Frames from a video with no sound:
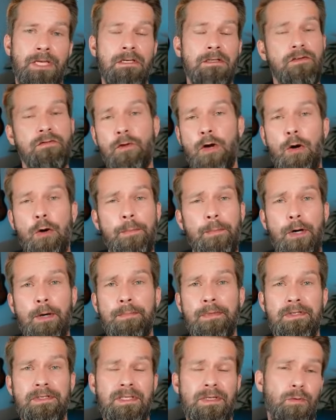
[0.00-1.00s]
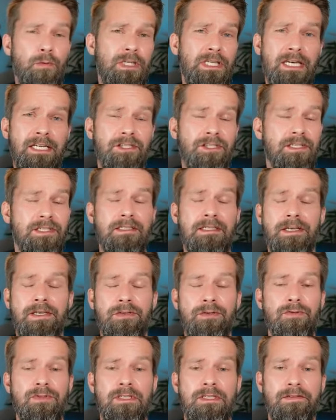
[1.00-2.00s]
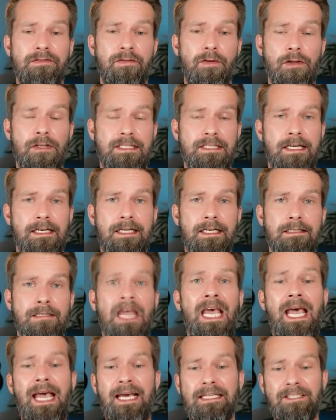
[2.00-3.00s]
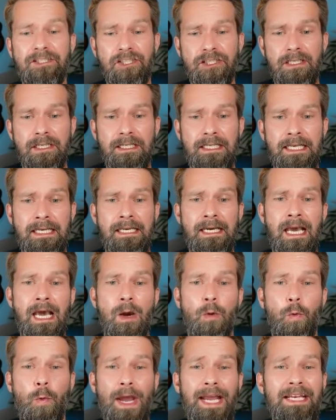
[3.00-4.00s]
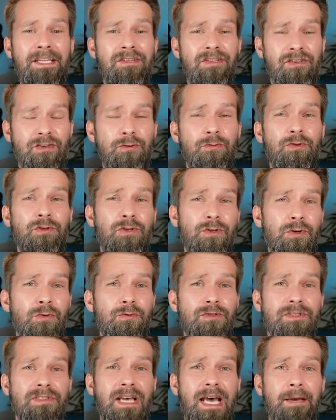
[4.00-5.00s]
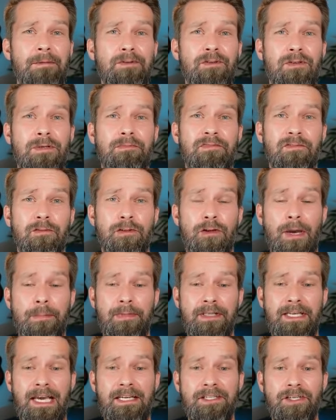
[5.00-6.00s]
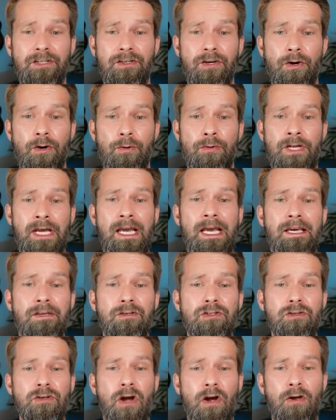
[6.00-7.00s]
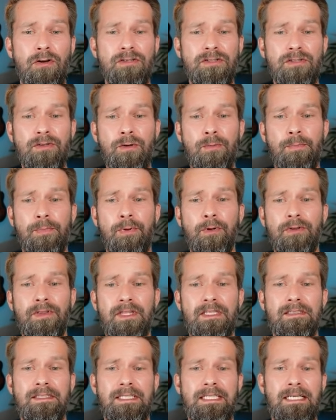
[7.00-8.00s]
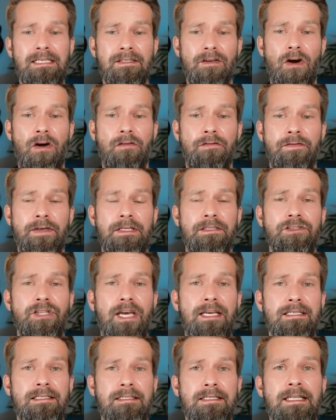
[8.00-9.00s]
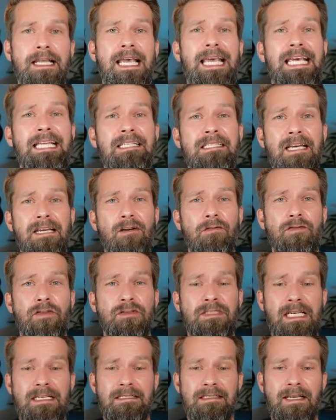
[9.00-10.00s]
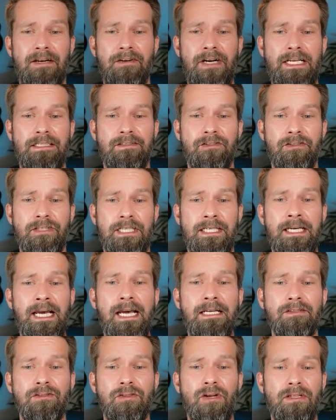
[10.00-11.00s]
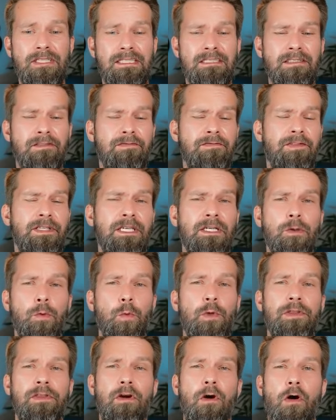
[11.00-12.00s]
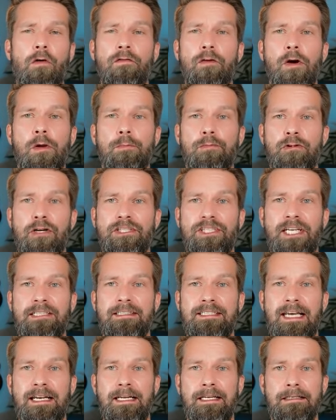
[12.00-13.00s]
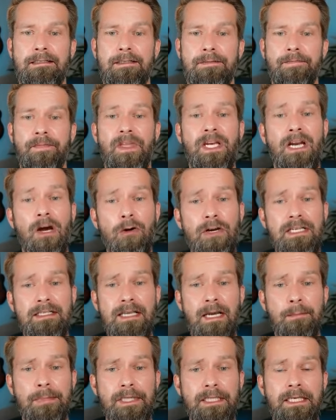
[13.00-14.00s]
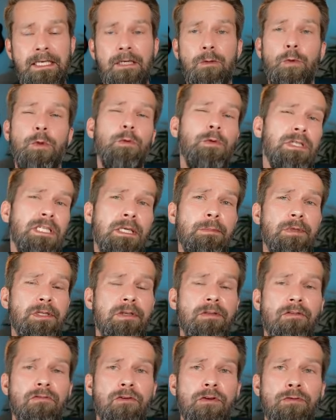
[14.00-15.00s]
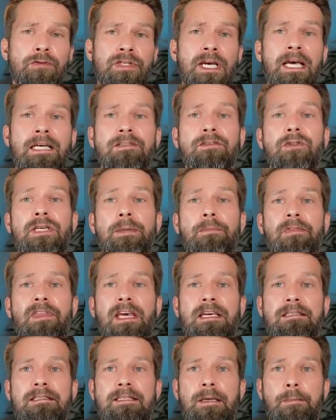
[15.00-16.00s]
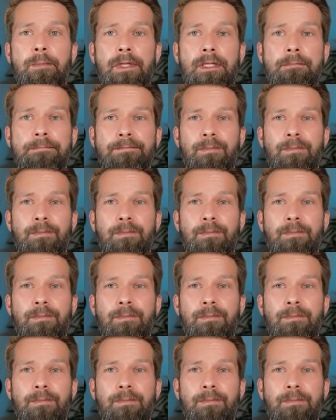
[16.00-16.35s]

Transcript: So for our purpose, we can just use default settings. Additionally, when you use TypeScript for your application code, you should also put the tsconfig JSON inside of your test directory to not interfere with your overall project settings. In our example here, we will keep it in the root to keep things simple.